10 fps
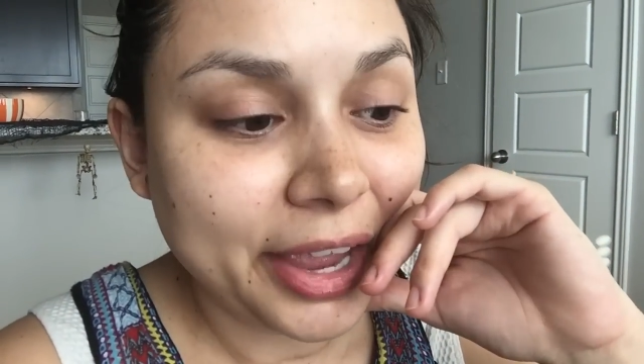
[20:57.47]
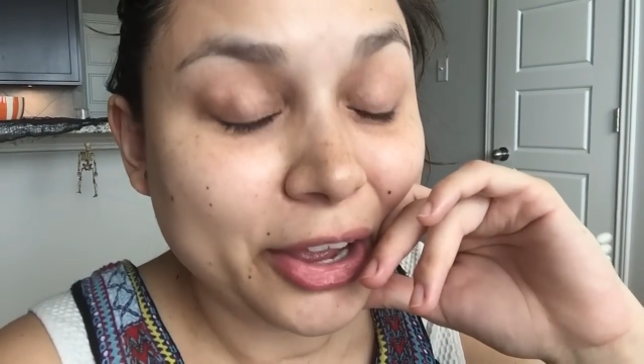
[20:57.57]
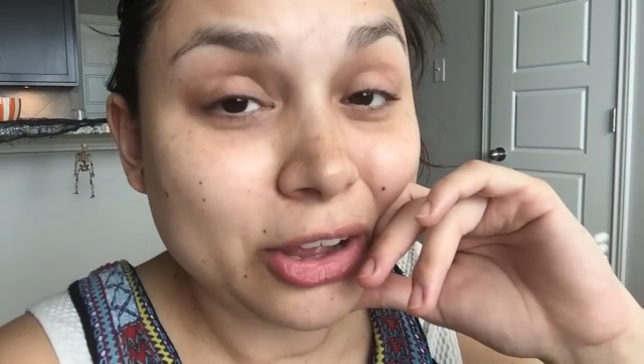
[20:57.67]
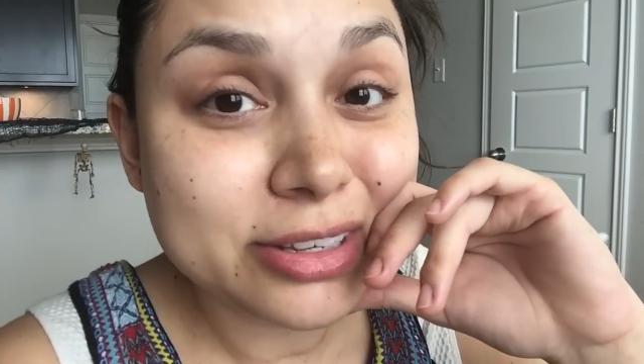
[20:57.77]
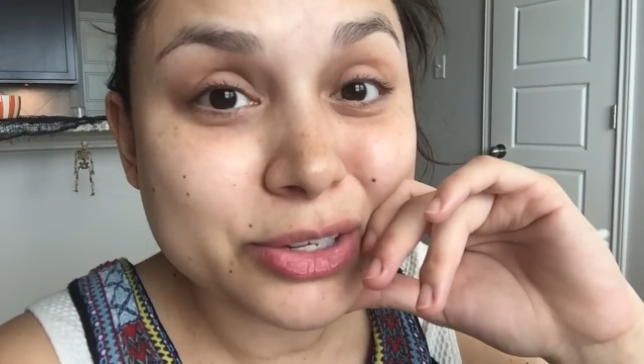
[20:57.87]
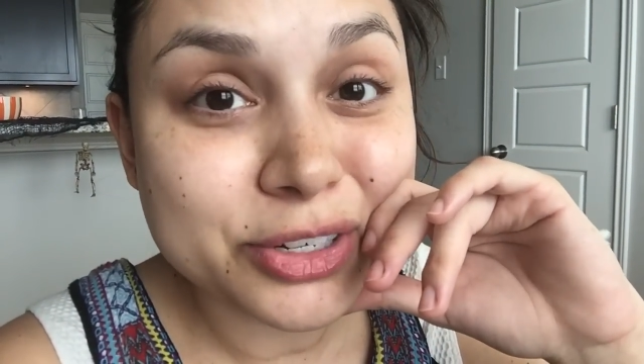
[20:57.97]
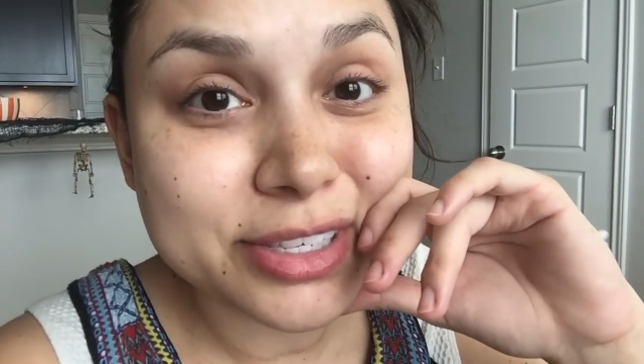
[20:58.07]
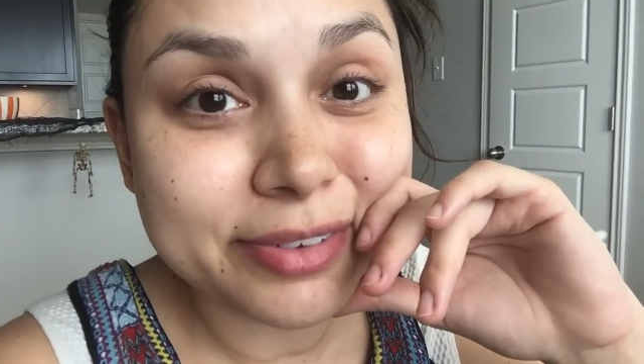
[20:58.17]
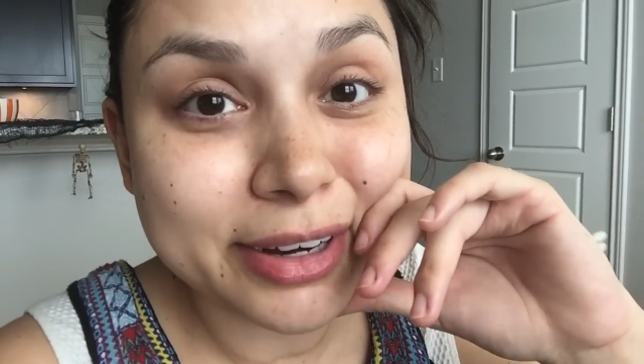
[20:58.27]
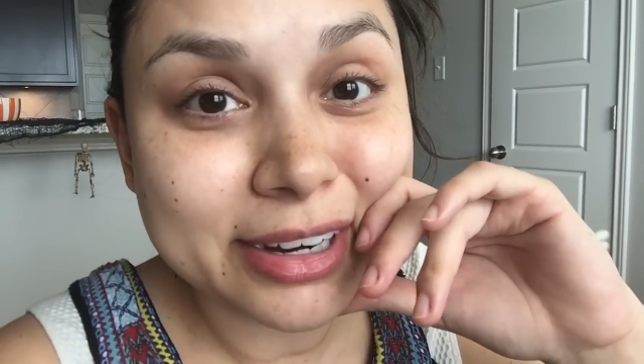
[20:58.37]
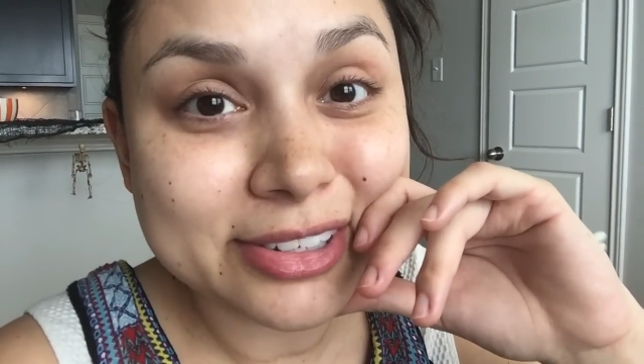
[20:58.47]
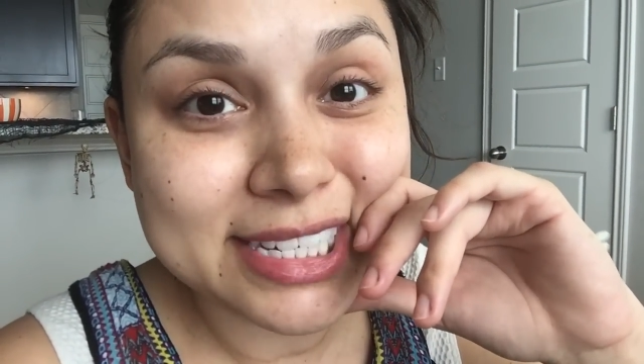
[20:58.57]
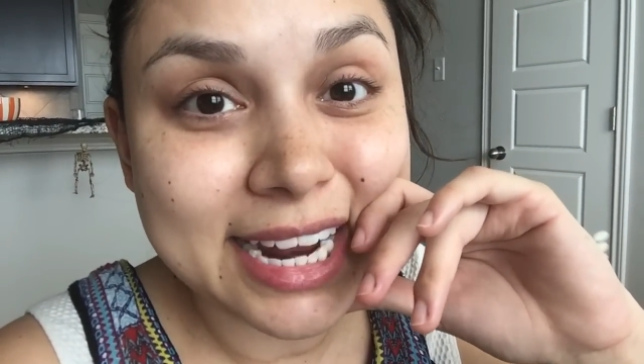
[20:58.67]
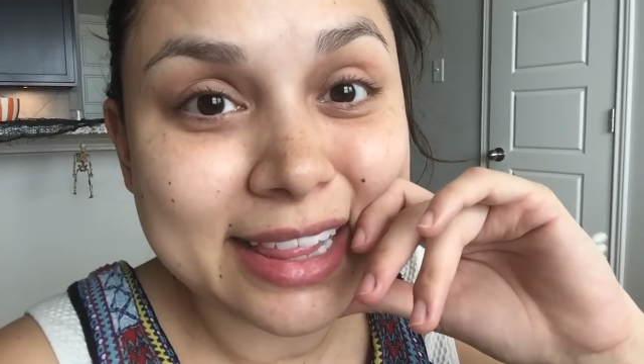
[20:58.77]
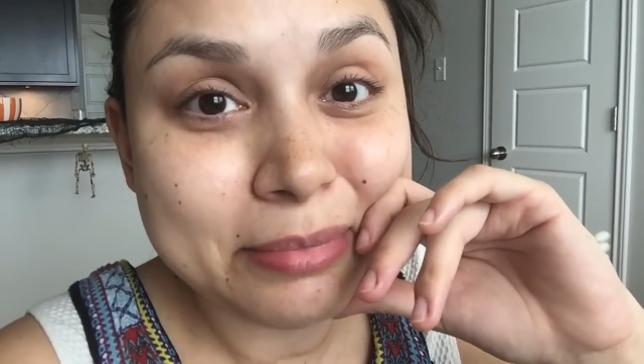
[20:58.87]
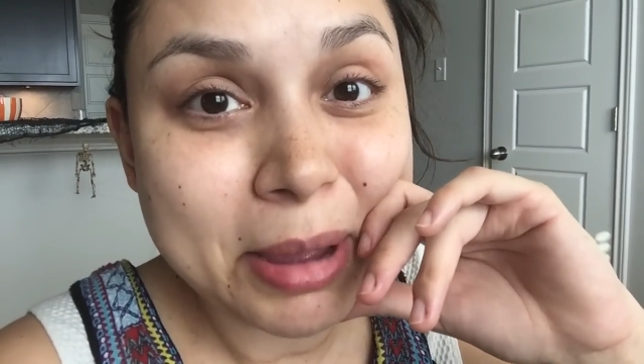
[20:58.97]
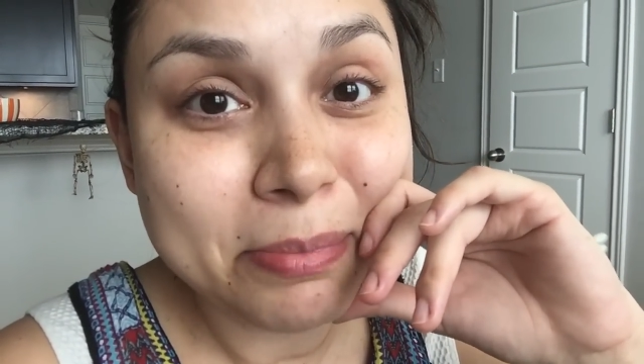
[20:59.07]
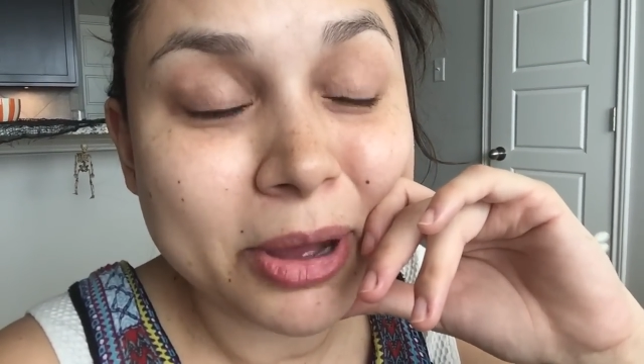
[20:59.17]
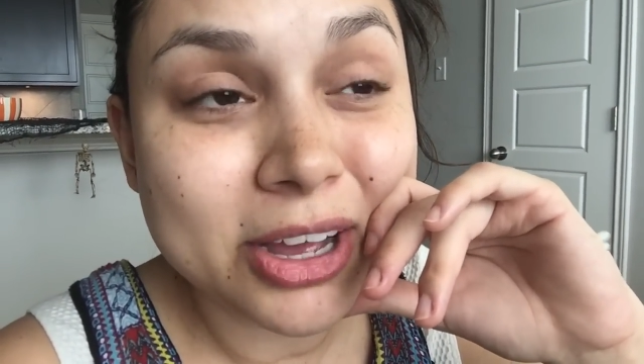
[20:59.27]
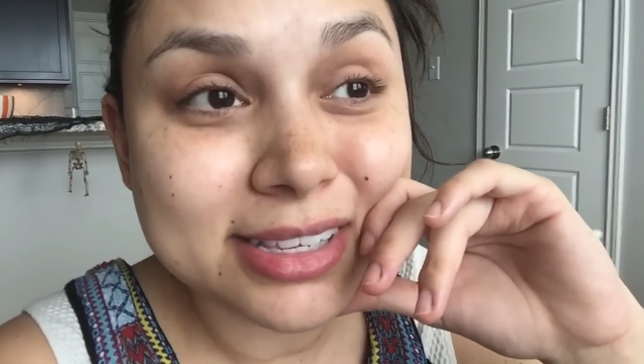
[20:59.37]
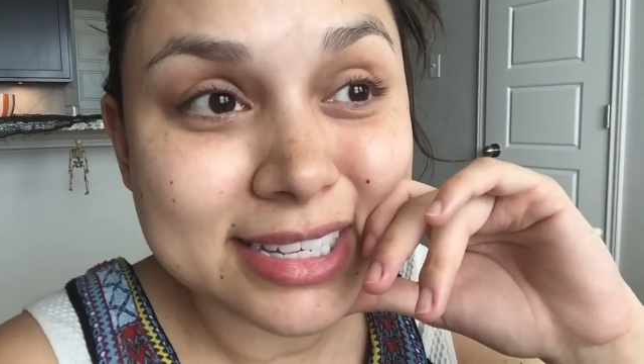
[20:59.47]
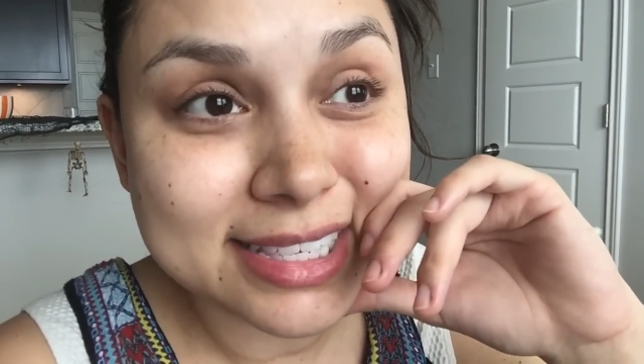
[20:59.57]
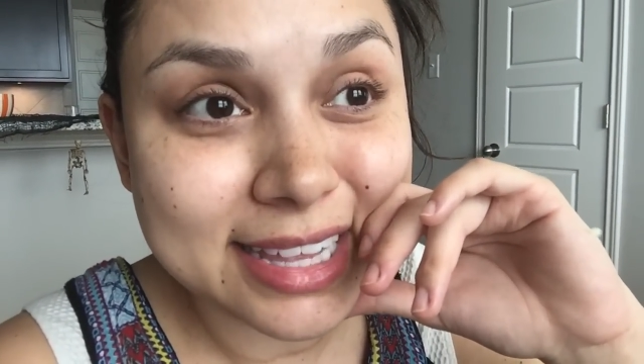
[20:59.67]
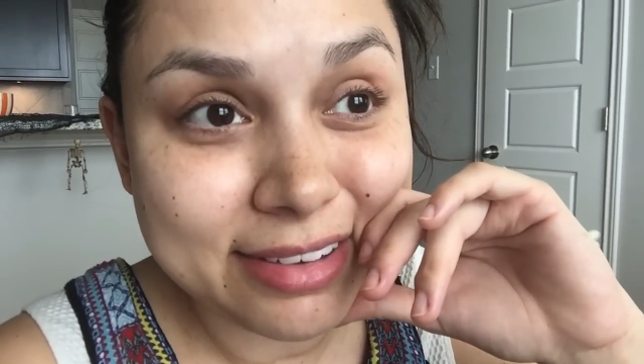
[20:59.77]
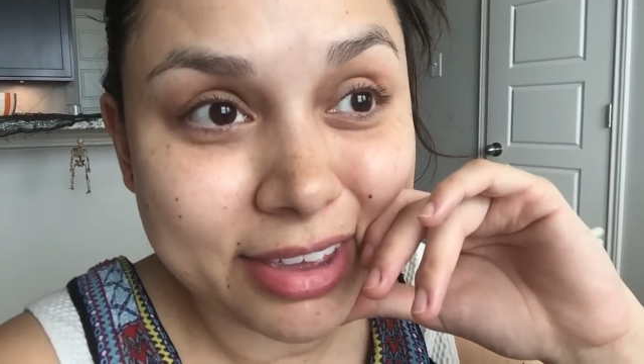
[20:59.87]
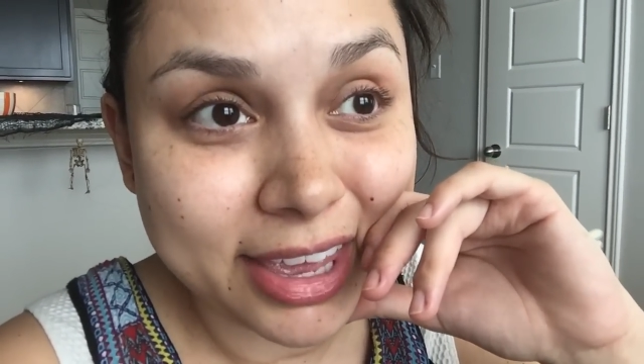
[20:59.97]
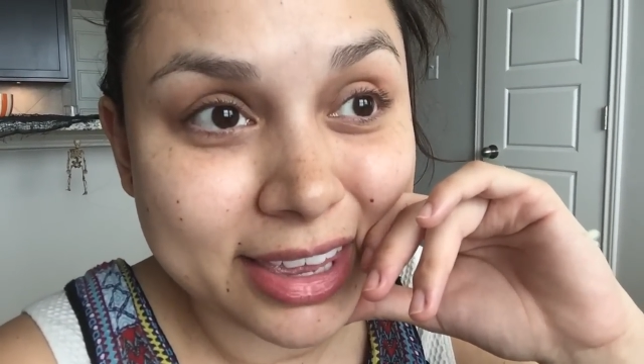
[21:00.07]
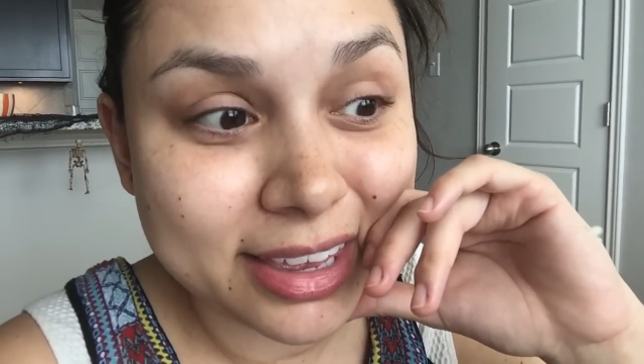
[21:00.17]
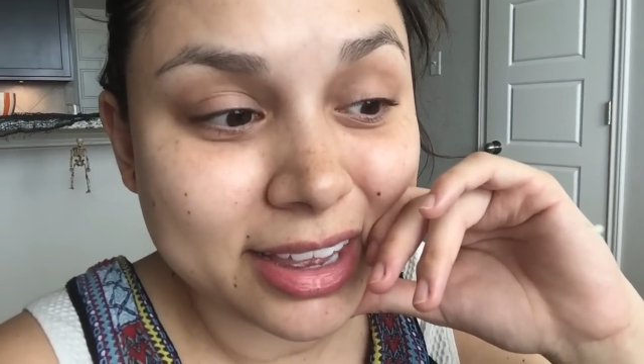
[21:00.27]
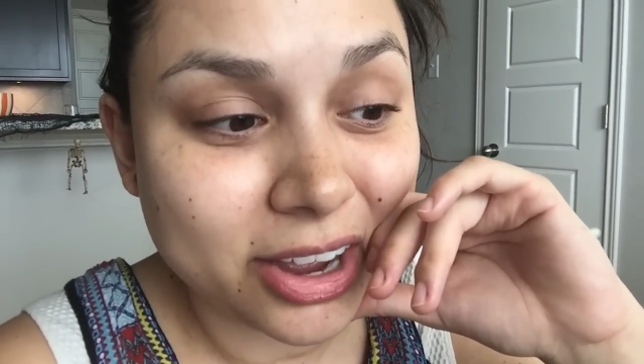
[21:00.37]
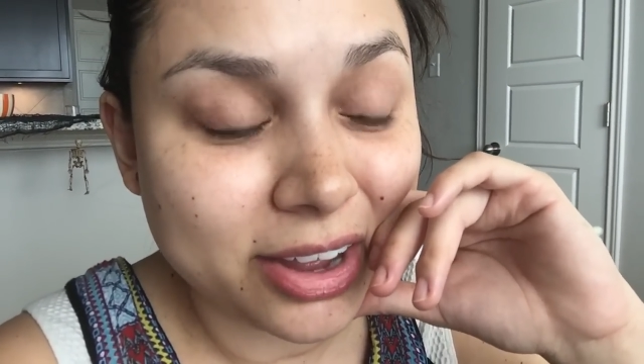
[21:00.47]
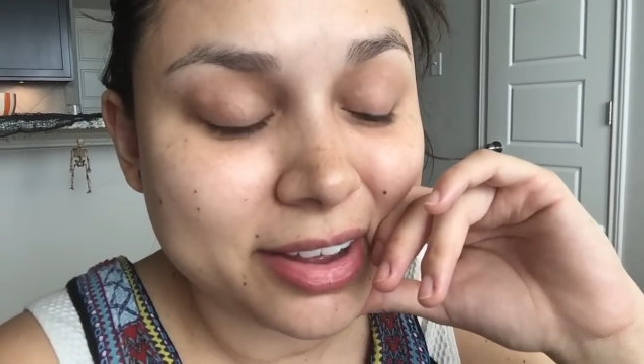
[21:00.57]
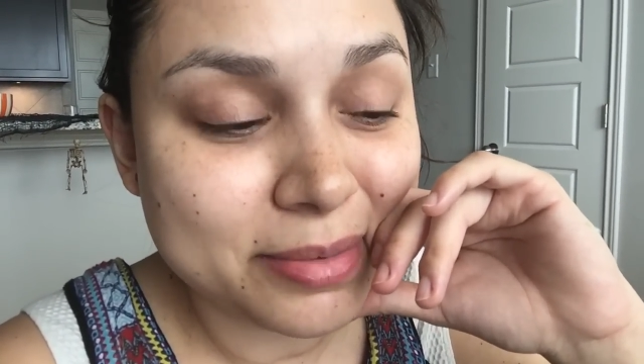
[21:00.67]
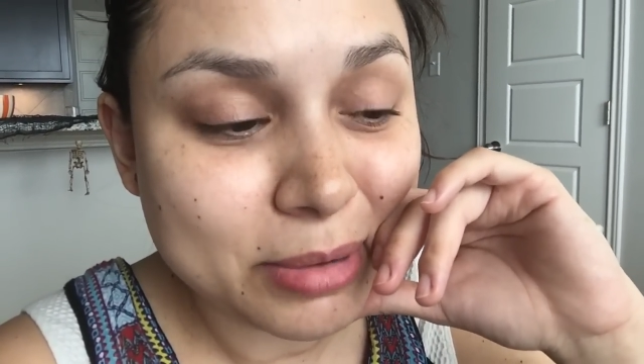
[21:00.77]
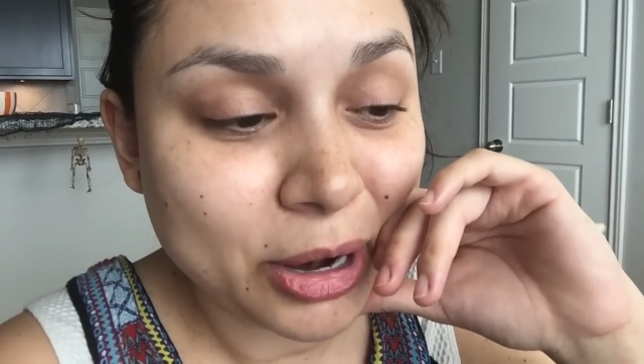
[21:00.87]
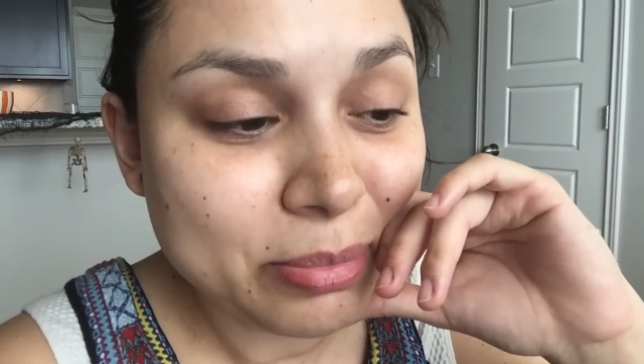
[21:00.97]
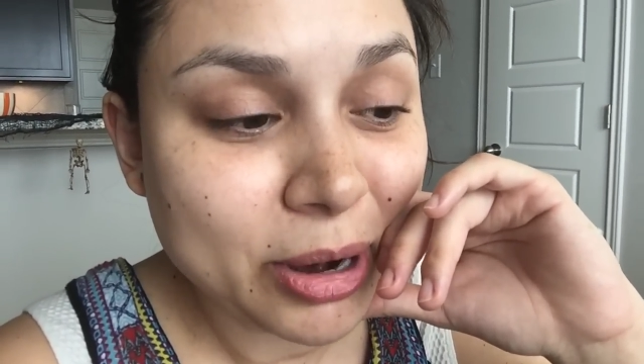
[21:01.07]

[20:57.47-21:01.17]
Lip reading: I also just found out today that my boss is leaving our